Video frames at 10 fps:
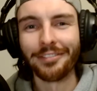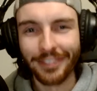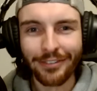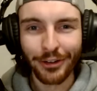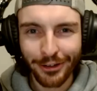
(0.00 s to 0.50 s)

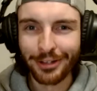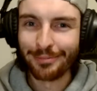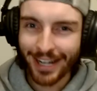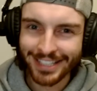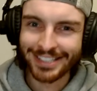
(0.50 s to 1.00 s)
a good
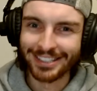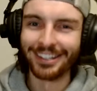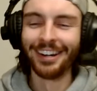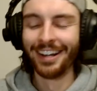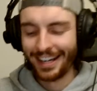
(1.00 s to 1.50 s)

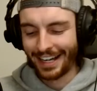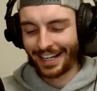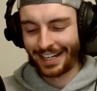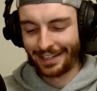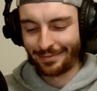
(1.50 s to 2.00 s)
monster.
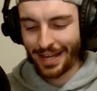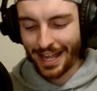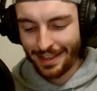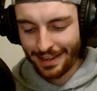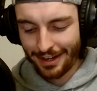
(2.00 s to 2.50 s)

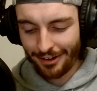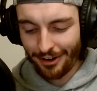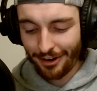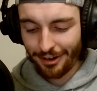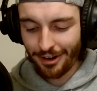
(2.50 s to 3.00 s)
And there
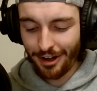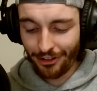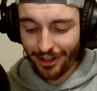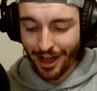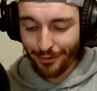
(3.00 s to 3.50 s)
are a
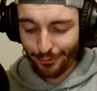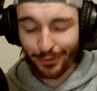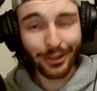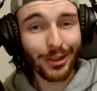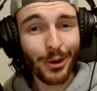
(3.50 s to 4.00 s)
lot of
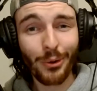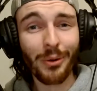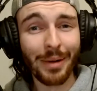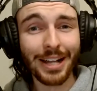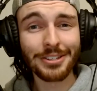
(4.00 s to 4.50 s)
really cool
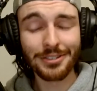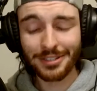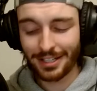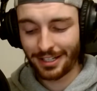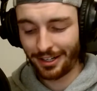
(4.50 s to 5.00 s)
monsters
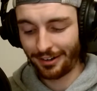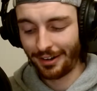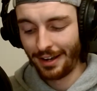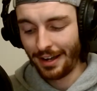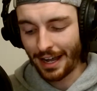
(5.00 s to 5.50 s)
in here.
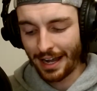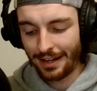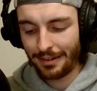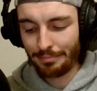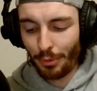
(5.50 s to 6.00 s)

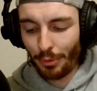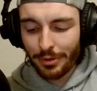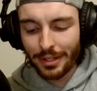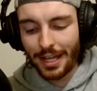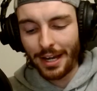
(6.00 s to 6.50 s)
And more
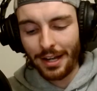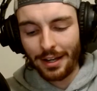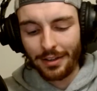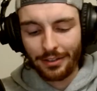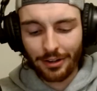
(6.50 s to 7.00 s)
than that,
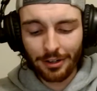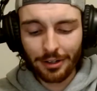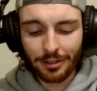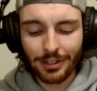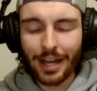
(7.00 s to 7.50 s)
there are
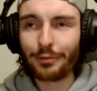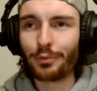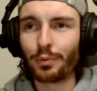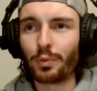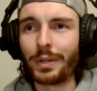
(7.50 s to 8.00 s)
a lot
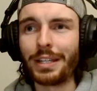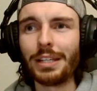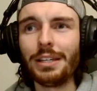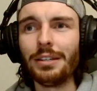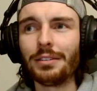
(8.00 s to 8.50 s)
of
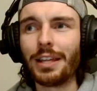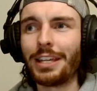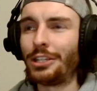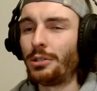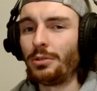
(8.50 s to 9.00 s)
really like
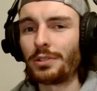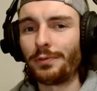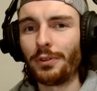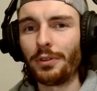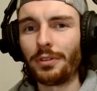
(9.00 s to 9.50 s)

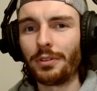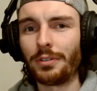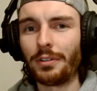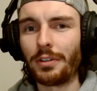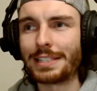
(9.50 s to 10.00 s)
useful
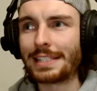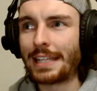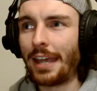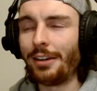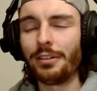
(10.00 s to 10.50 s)

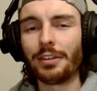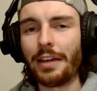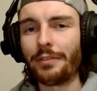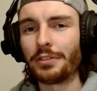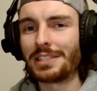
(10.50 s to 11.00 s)
scaled
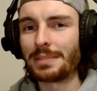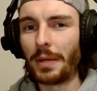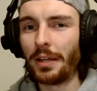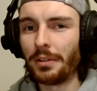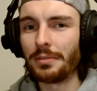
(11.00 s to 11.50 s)
level
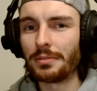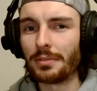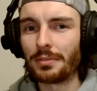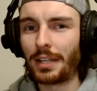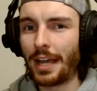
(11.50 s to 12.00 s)

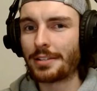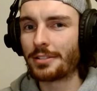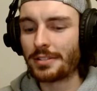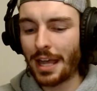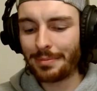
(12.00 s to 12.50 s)
spellcaster
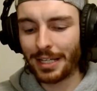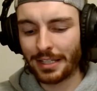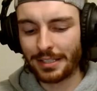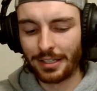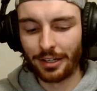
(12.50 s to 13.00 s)
stat
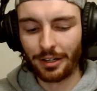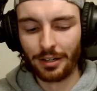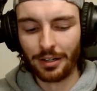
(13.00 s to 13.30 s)
blocks in here,